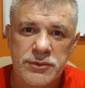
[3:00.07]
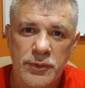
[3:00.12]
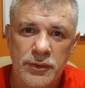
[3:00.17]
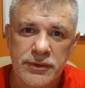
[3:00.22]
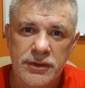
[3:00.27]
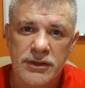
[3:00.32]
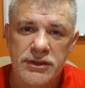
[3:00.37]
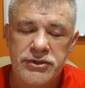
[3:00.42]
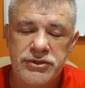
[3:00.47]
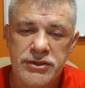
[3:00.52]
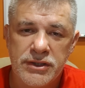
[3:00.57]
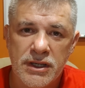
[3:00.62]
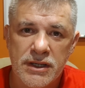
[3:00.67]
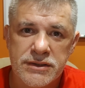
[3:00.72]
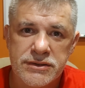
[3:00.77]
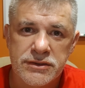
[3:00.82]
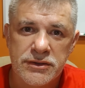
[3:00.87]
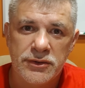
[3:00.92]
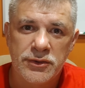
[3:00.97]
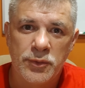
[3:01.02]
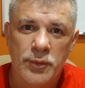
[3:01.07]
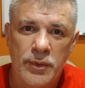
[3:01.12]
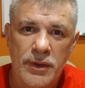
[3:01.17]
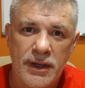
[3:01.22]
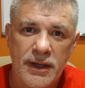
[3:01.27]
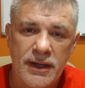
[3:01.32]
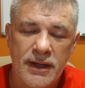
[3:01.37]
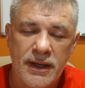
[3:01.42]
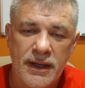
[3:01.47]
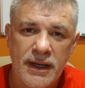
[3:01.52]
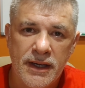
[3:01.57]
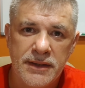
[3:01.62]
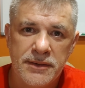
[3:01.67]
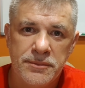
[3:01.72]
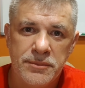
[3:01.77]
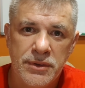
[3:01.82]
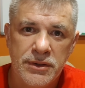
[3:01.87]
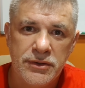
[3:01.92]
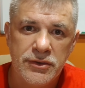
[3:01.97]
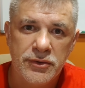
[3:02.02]
just wanted to let you guys know why I
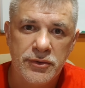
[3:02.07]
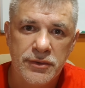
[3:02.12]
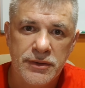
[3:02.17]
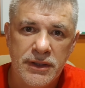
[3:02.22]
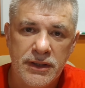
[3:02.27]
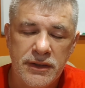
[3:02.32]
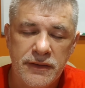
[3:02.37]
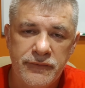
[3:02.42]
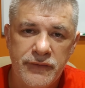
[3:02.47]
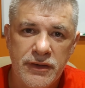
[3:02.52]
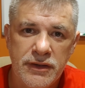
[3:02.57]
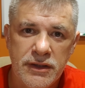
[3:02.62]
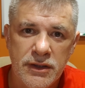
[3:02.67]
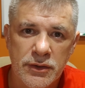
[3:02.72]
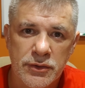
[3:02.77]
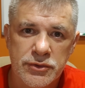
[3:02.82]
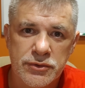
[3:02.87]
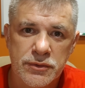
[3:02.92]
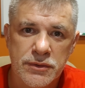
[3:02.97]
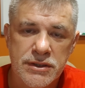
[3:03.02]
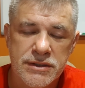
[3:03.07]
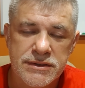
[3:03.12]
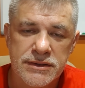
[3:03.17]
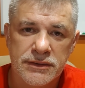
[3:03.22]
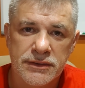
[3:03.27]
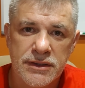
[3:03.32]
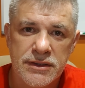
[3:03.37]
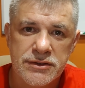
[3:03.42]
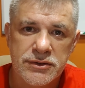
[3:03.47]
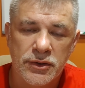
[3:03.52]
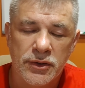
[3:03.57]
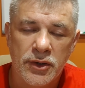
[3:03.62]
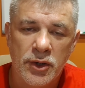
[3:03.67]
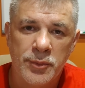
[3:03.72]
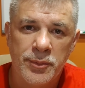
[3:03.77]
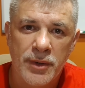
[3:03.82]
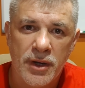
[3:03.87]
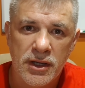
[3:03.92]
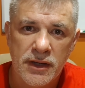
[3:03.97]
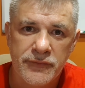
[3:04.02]
hadn't been doing any videos recently, so I
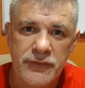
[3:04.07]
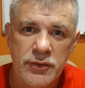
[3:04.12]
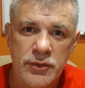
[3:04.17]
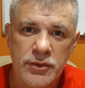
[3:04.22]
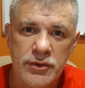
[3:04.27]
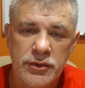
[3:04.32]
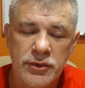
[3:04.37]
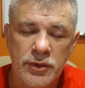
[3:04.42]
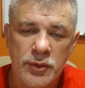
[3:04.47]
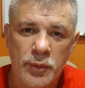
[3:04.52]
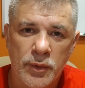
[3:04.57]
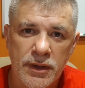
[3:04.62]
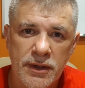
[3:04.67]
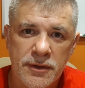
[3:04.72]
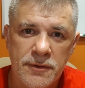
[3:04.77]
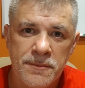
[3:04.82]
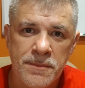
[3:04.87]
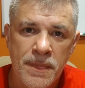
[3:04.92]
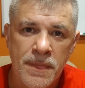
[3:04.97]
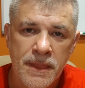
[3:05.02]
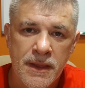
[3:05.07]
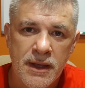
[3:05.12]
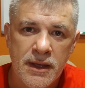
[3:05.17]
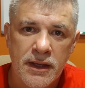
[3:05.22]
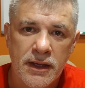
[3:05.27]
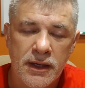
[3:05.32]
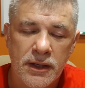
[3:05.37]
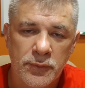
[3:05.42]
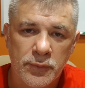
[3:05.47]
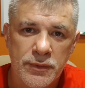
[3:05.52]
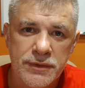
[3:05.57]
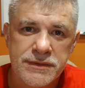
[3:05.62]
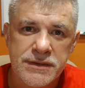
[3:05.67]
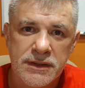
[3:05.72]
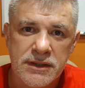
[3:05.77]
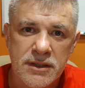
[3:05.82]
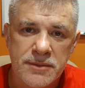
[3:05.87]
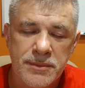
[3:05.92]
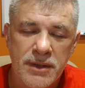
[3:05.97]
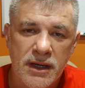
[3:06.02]
hope all of you are doing well. And once
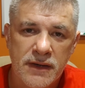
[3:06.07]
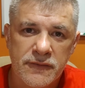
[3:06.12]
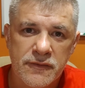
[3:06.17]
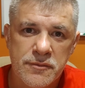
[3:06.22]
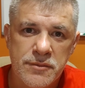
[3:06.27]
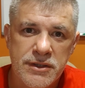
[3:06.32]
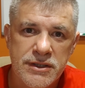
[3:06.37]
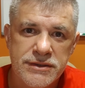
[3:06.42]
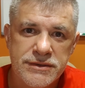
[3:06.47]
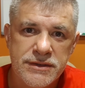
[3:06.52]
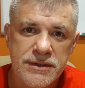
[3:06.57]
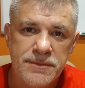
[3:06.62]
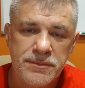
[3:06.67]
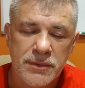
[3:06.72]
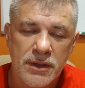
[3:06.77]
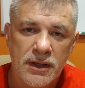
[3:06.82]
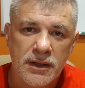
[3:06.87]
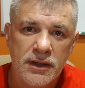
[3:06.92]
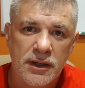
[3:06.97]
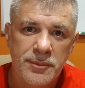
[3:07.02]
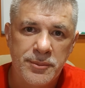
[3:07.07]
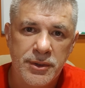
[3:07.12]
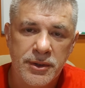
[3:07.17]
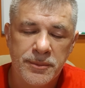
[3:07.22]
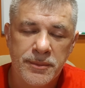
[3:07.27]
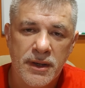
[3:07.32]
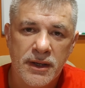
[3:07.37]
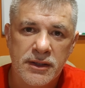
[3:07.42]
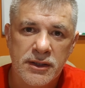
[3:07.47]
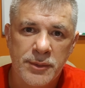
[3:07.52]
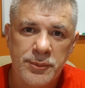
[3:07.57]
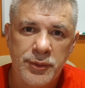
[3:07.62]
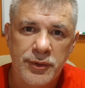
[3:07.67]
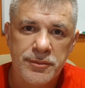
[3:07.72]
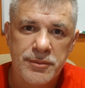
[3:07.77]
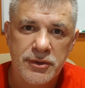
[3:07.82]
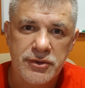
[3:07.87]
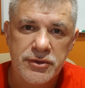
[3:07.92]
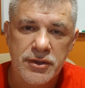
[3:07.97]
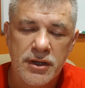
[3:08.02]
I get back from Disney, I'll pick back up
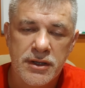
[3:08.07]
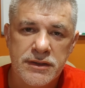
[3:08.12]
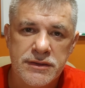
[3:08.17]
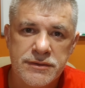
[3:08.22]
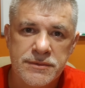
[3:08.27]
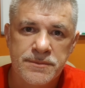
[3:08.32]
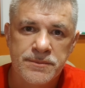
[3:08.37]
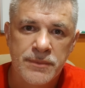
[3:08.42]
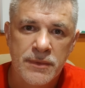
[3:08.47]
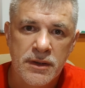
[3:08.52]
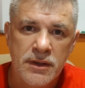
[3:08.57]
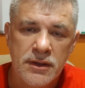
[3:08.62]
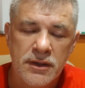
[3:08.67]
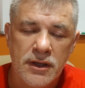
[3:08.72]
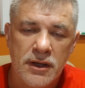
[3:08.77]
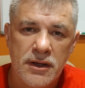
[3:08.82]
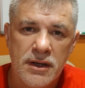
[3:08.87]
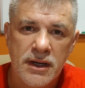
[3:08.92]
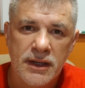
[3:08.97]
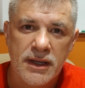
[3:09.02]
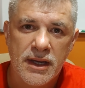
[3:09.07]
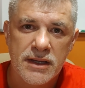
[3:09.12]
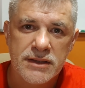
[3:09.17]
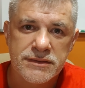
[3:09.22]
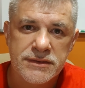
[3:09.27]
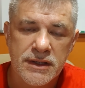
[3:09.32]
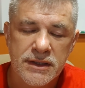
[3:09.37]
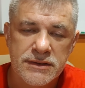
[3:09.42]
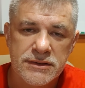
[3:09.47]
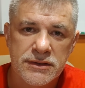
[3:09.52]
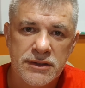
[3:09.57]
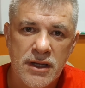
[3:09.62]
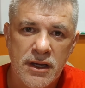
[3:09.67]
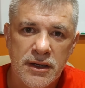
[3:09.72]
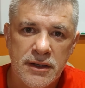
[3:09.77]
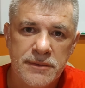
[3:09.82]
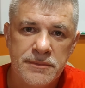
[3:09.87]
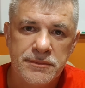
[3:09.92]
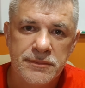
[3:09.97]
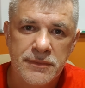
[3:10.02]
with my trades. All right, guys, thanks a
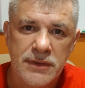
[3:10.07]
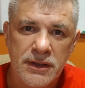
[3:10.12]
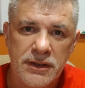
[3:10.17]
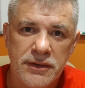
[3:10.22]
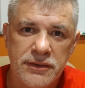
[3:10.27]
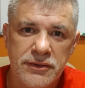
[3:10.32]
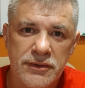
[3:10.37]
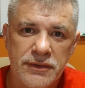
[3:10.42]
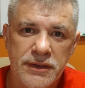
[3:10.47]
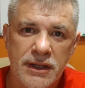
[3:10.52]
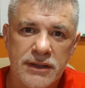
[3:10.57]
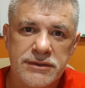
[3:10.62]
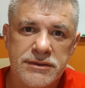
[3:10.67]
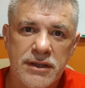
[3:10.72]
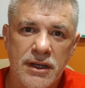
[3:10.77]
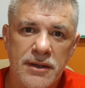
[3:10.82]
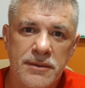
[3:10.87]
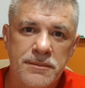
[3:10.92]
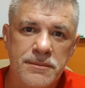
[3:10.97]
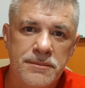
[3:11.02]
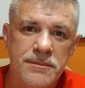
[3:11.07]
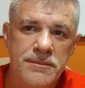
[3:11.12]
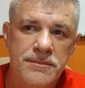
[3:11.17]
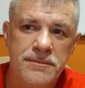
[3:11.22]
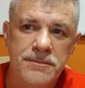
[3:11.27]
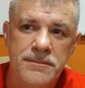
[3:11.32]
lot, and until next time.